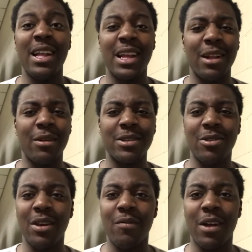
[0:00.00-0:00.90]
that does
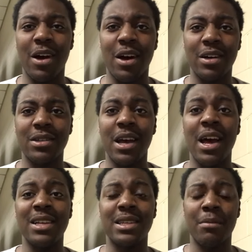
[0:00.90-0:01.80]
Hoodie Vlogs
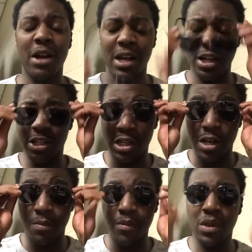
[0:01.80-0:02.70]
Summer
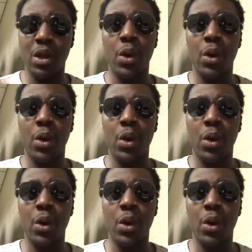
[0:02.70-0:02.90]
Edition.